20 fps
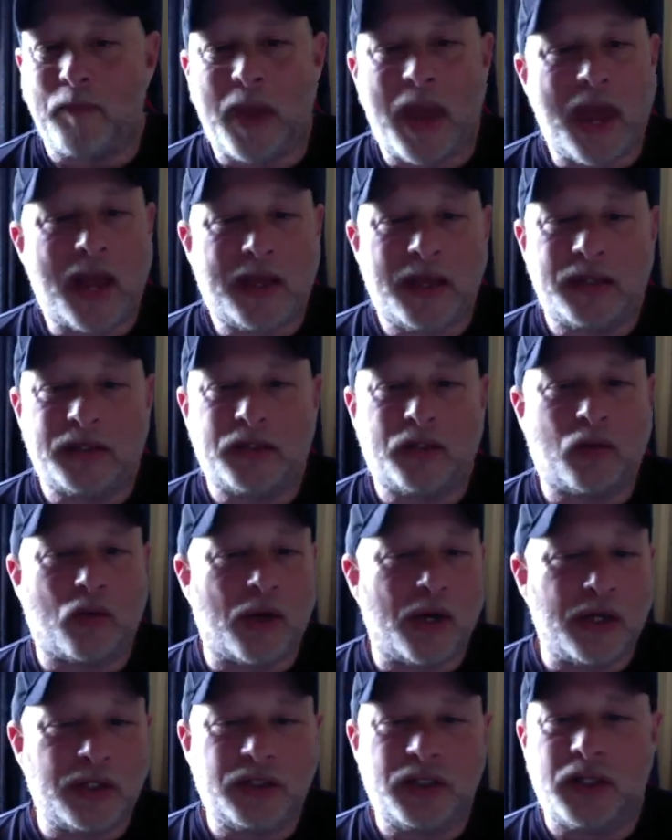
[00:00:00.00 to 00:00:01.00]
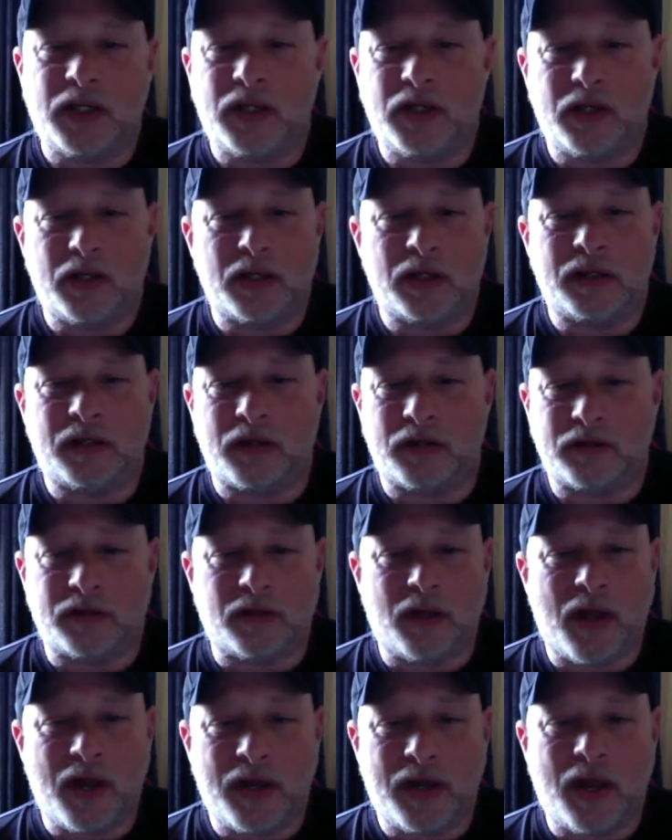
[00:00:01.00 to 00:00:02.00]
Backus, Krejci. There's a
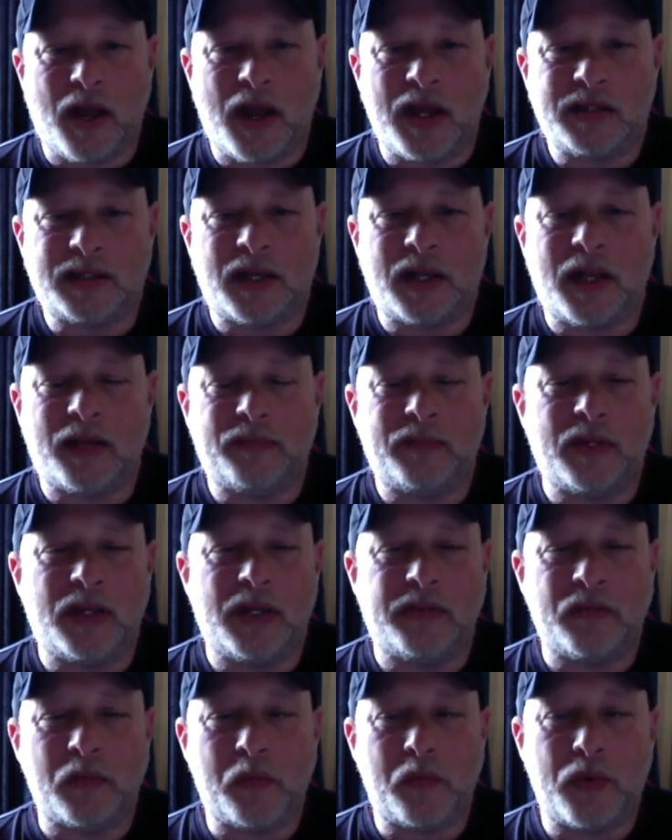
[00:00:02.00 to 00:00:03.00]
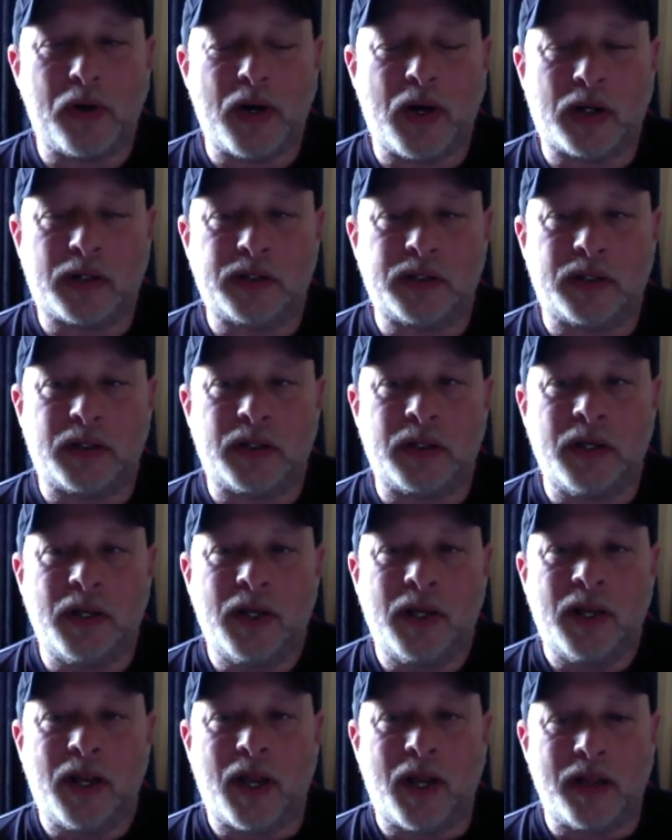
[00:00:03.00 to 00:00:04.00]
lot of guys that have to give him production,
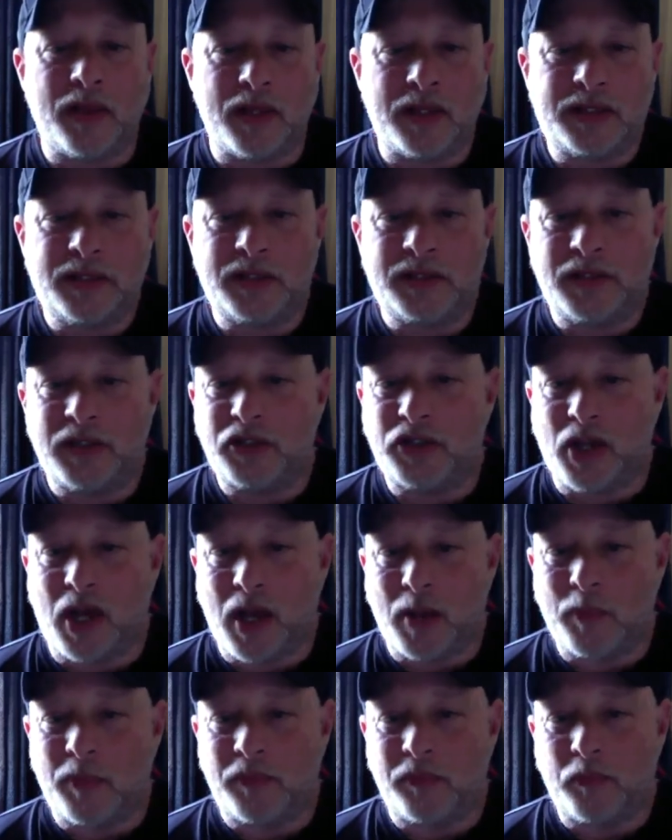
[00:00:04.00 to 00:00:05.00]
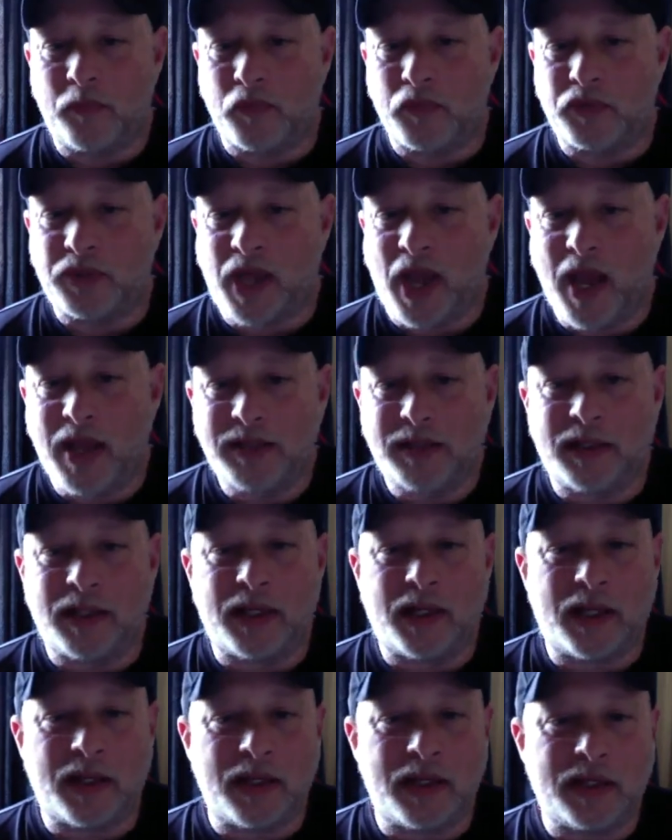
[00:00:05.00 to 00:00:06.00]
and this is the job of Bruce
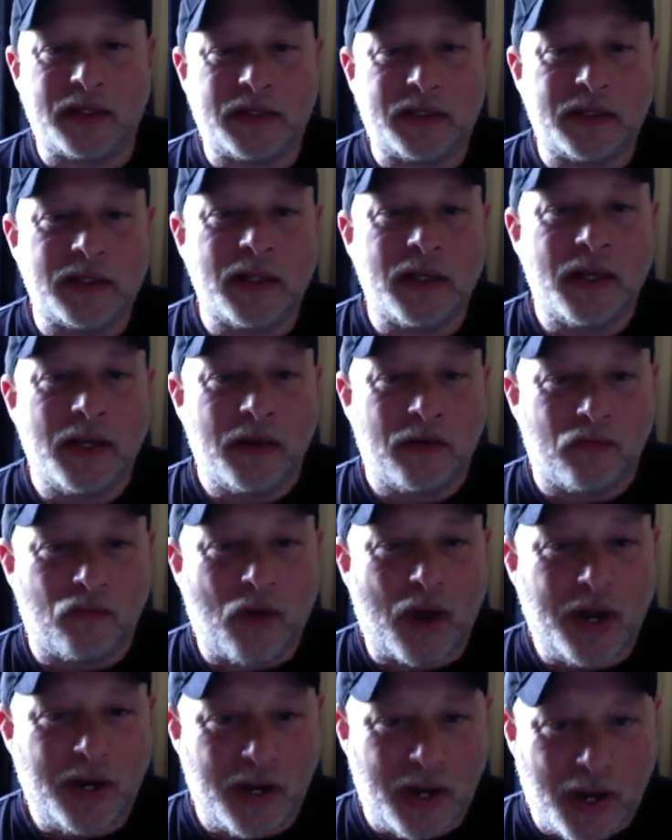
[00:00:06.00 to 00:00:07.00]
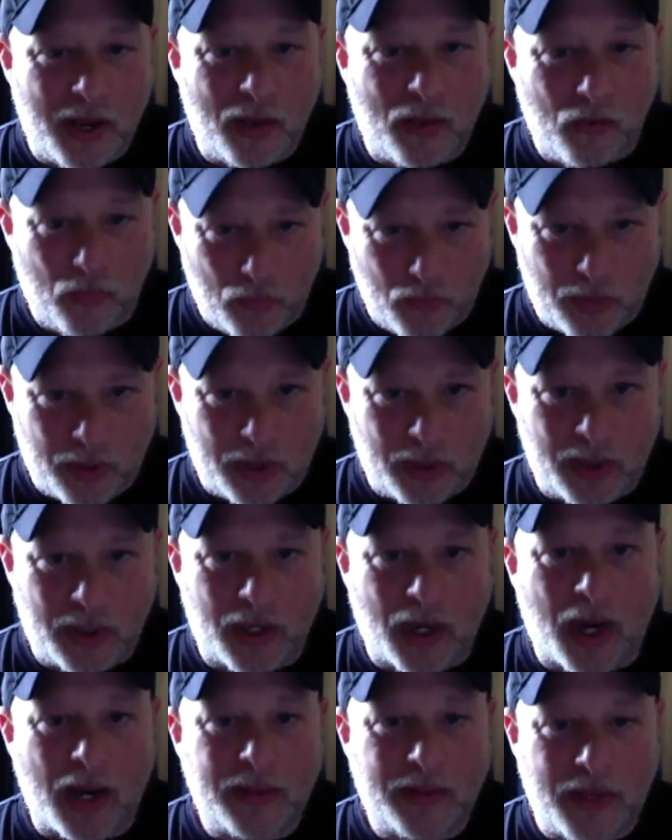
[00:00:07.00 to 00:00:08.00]
Cassidy. And this right now,
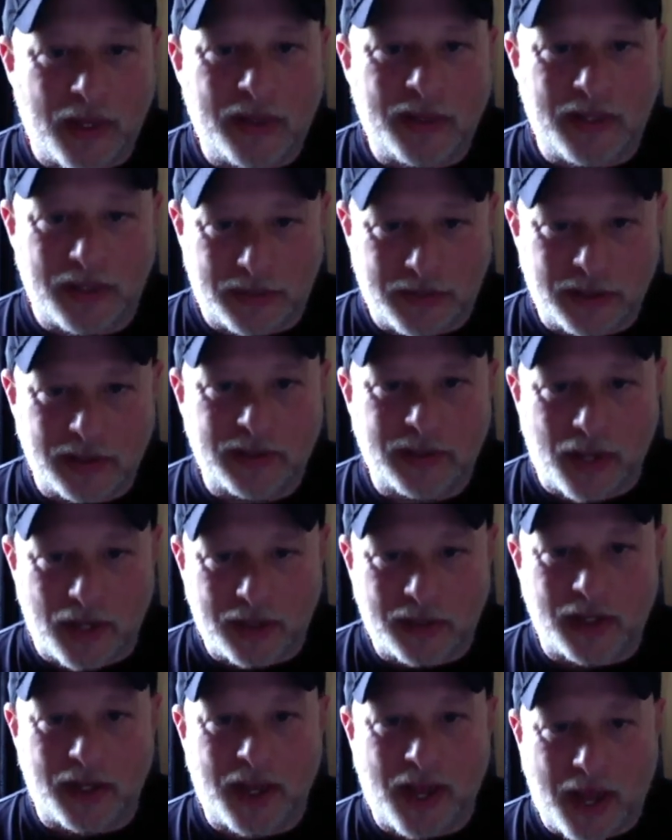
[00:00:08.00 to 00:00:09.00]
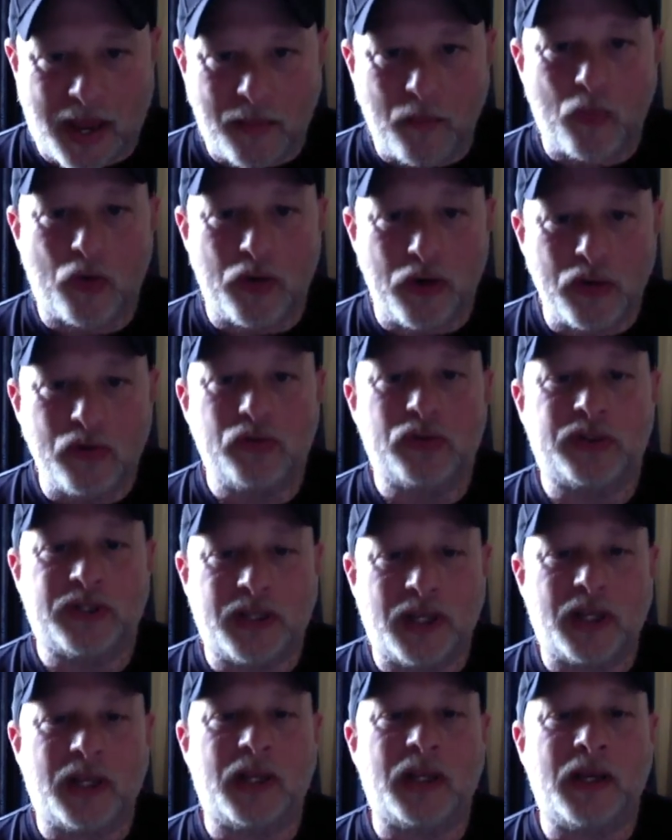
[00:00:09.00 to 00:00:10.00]
I think this is like the game where you
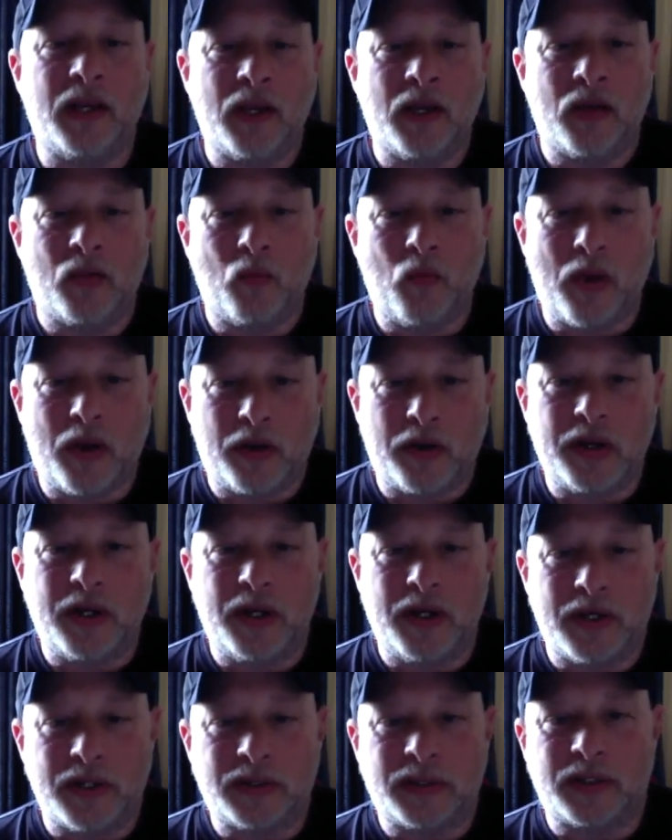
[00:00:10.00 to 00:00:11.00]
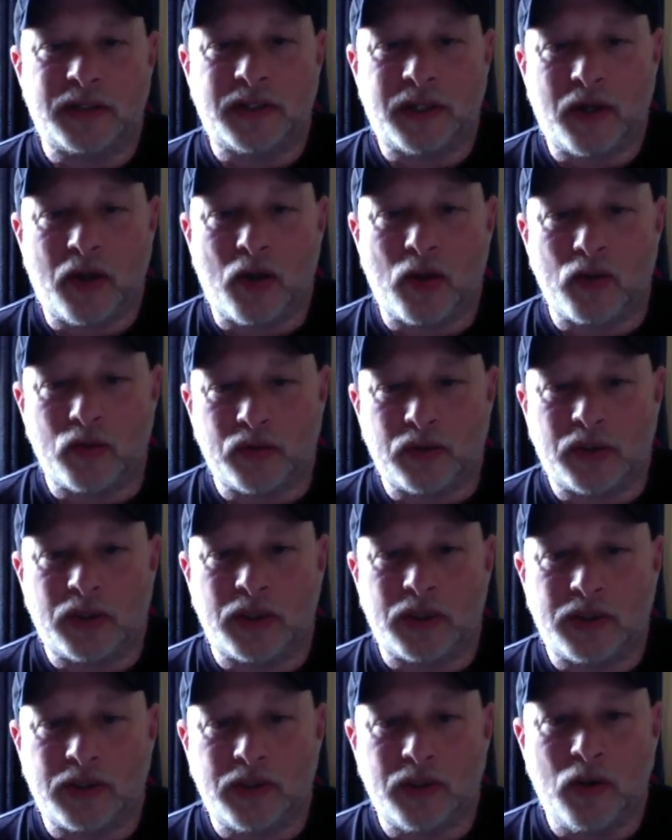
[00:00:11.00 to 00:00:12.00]
see where he is as a coach,
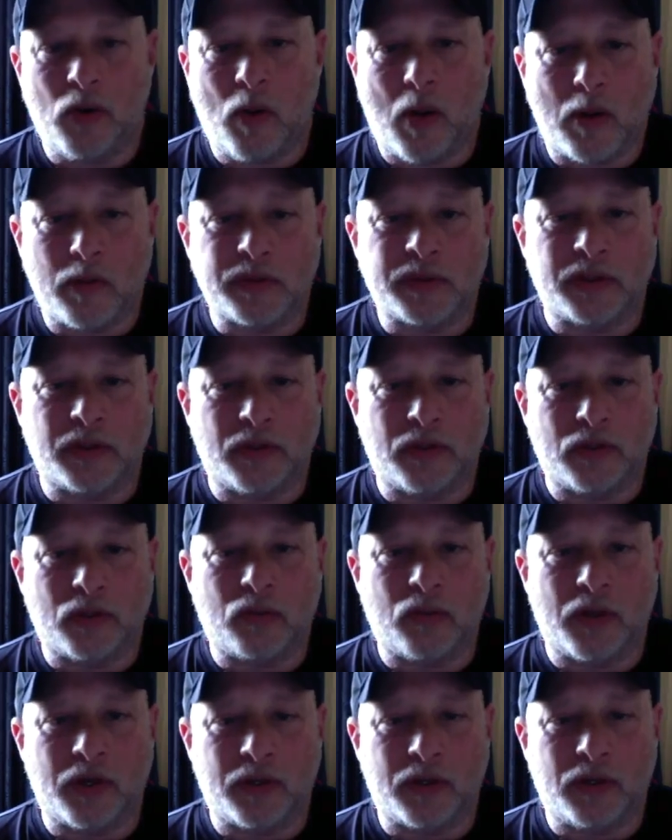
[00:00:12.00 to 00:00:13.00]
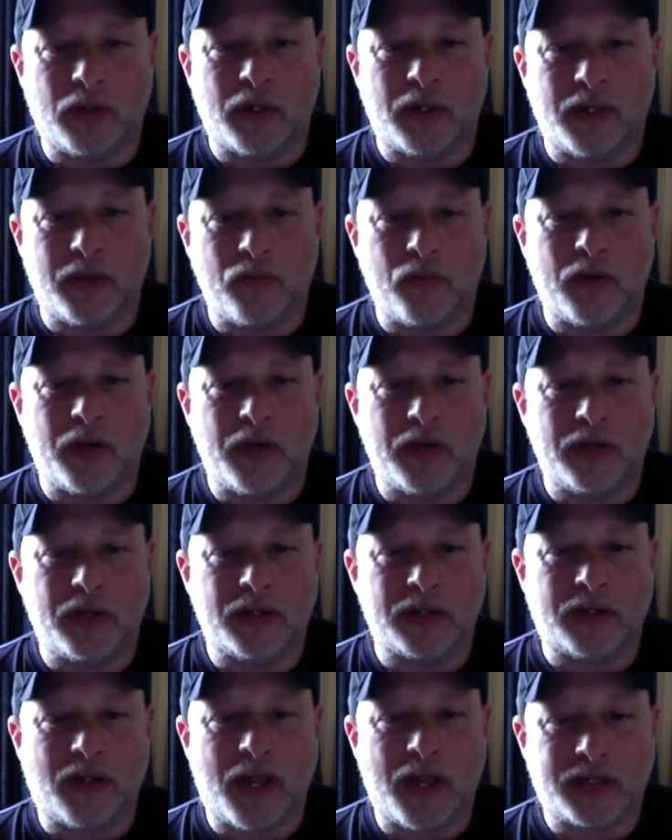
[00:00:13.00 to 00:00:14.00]
because I was a little critical of him when
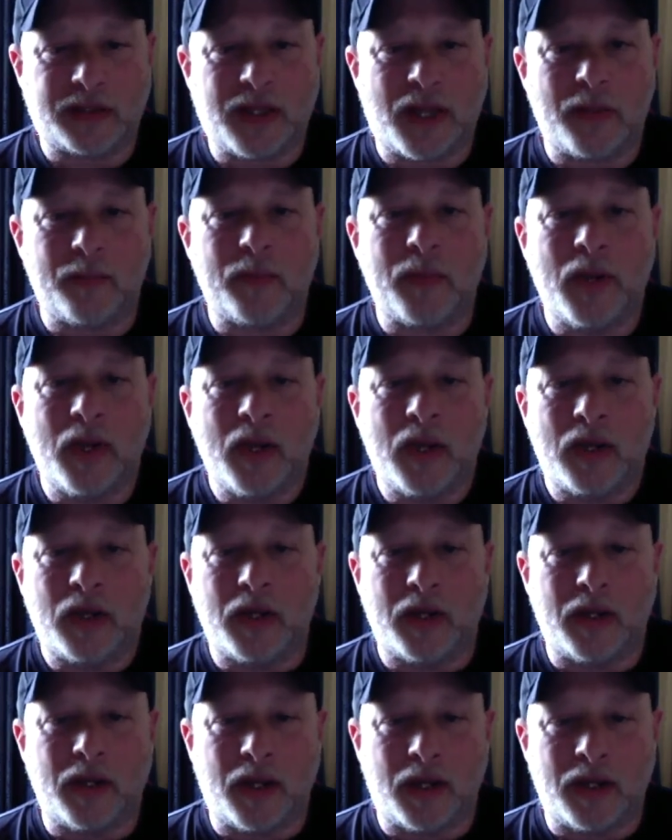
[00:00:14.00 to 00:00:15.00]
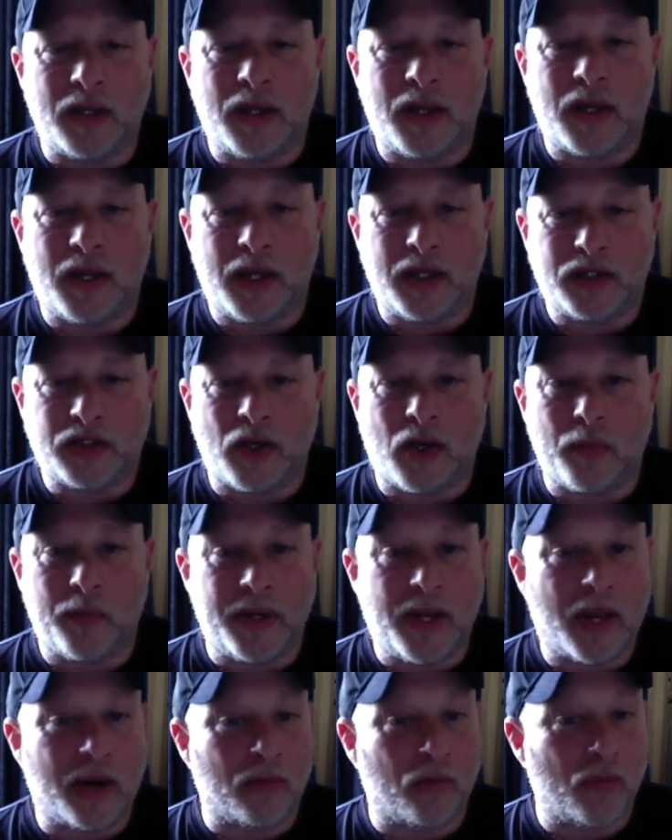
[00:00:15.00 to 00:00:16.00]
his last time in the NHL,
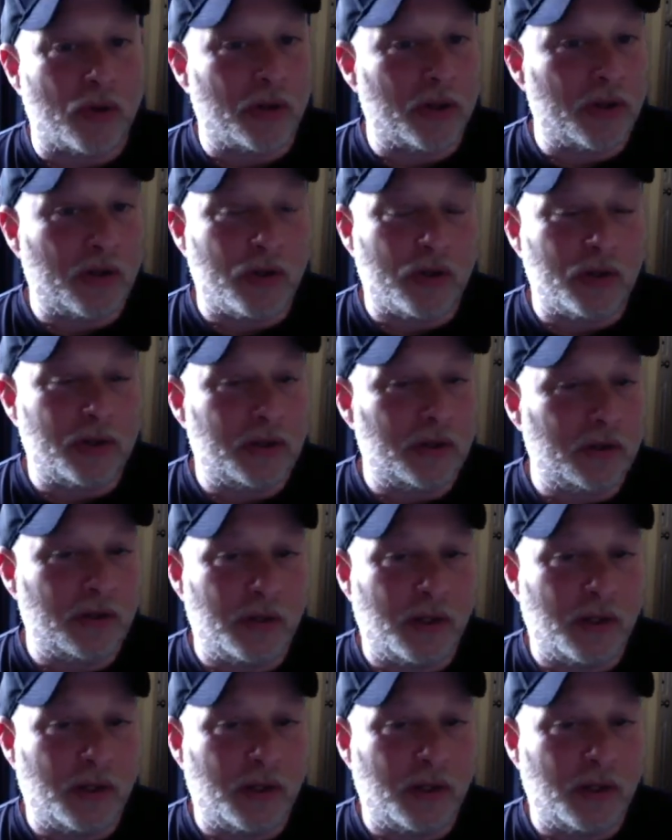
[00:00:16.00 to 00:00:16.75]
but he had a really good,